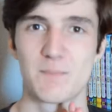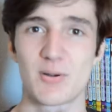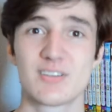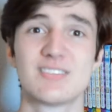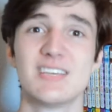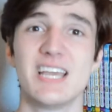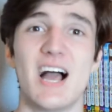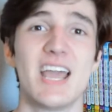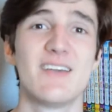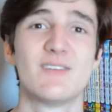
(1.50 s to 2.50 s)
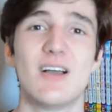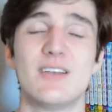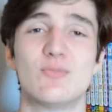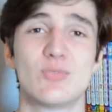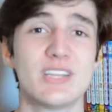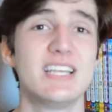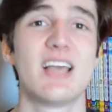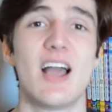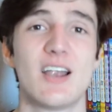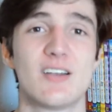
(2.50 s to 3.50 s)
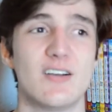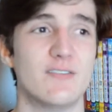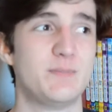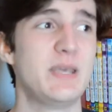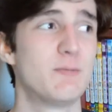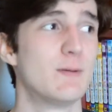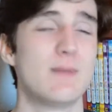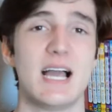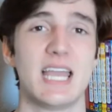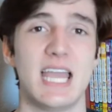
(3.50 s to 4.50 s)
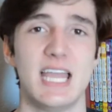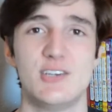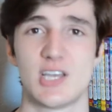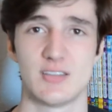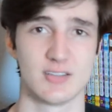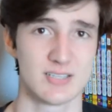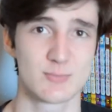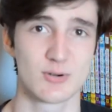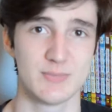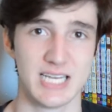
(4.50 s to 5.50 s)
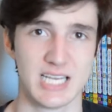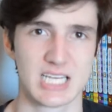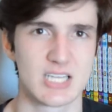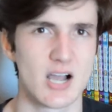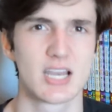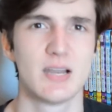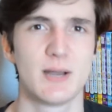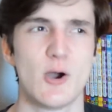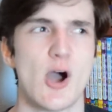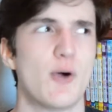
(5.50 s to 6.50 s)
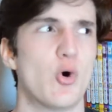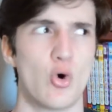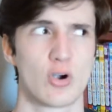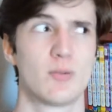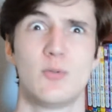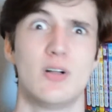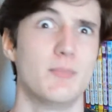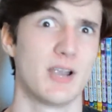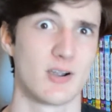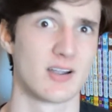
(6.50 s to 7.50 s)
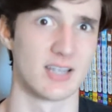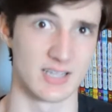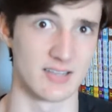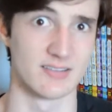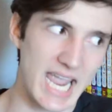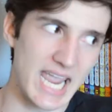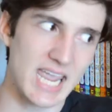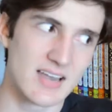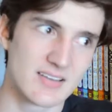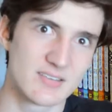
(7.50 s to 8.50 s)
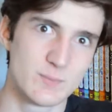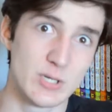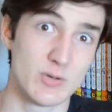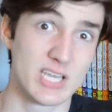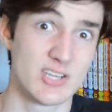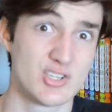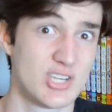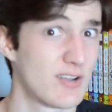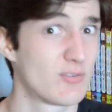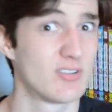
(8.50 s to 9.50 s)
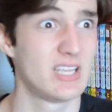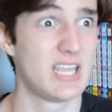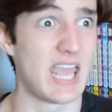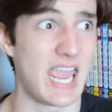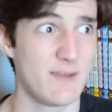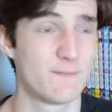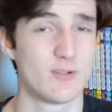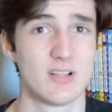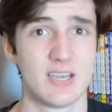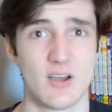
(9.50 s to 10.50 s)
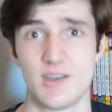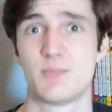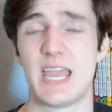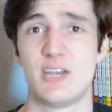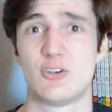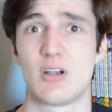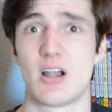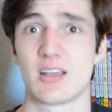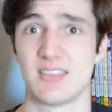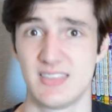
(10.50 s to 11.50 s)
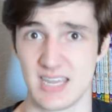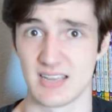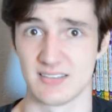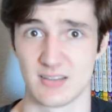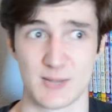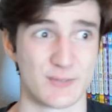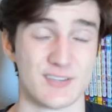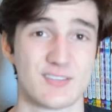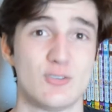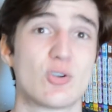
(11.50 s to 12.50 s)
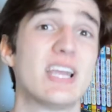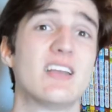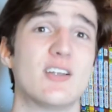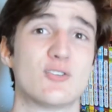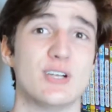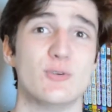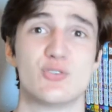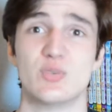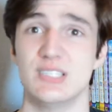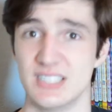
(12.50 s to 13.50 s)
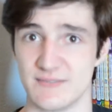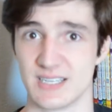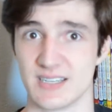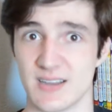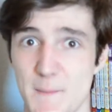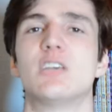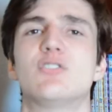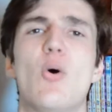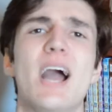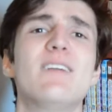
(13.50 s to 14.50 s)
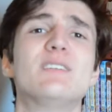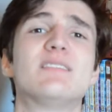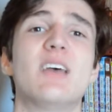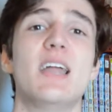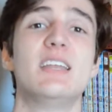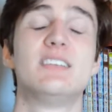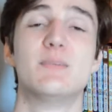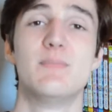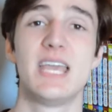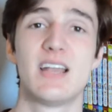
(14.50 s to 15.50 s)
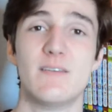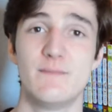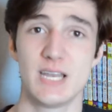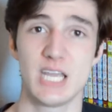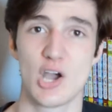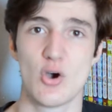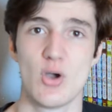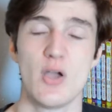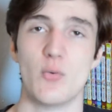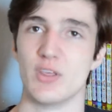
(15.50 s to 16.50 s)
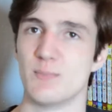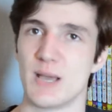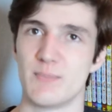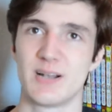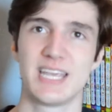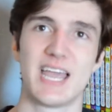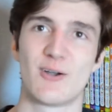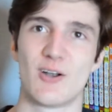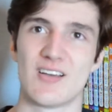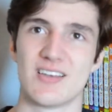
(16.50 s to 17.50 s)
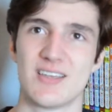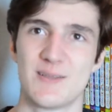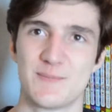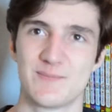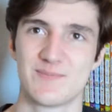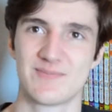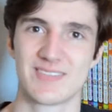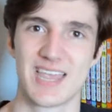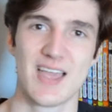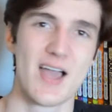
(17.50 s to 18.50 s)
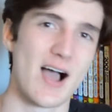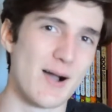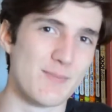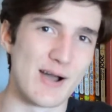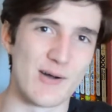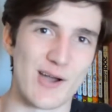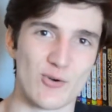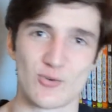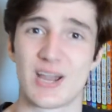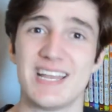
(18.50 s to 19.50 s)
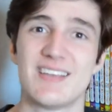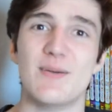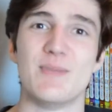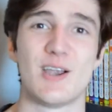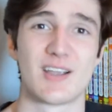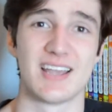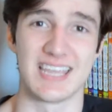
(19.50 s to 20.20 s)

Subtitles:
Personally, I have gotten really tired of people my age and the liberal media talking about how horrible America is, and spewing generally hateful and unpatriotic things about this great country which we live in. So I have decided to make a video with my buddy Aaron about how great America